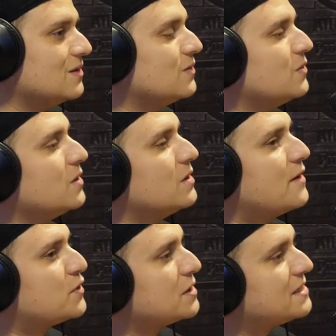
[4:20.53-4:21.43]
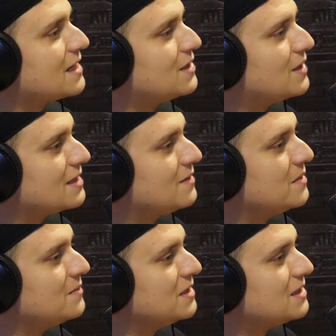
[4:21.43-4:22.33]
Well, after the second knockdown,
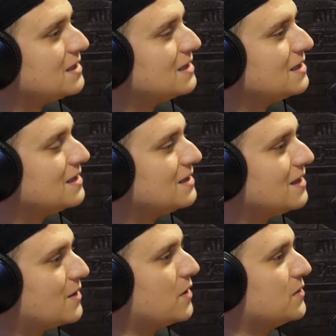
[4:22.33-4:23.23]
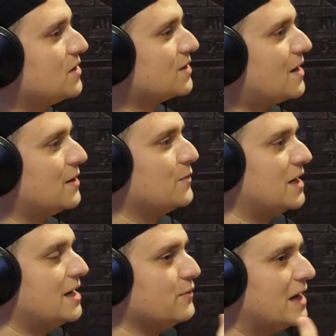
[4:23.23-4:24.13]
maybe. Like when he was knocked down and
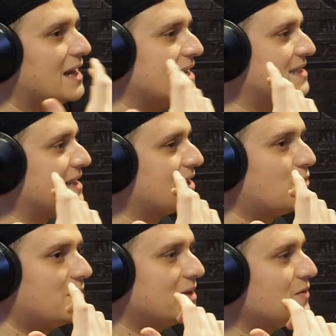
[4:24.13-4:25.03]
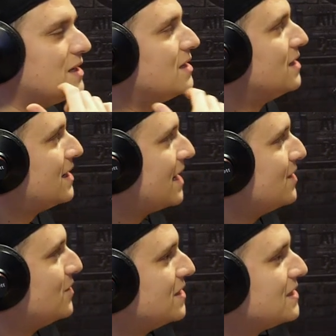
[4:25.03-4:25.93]
when he realized, like, what am I doing? I can't
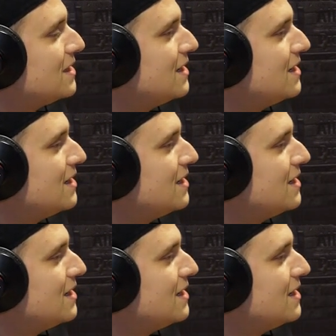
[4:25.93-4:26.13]
do this.